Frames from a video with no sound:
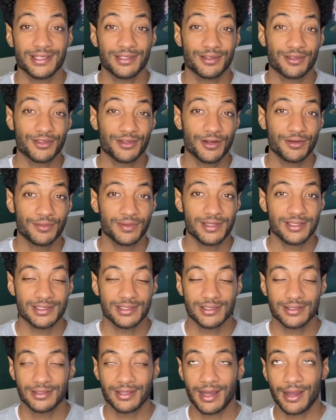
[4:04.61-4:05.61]
And the third
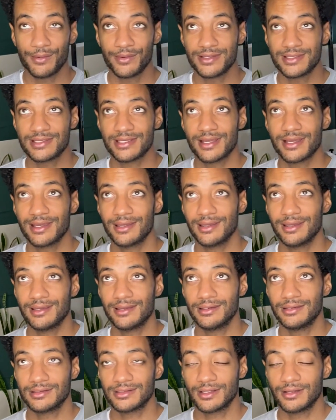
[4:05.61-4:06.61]
reason I would say
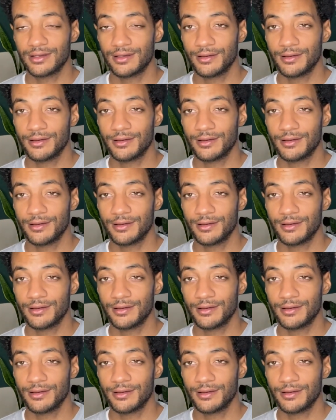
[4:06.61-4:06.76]
is,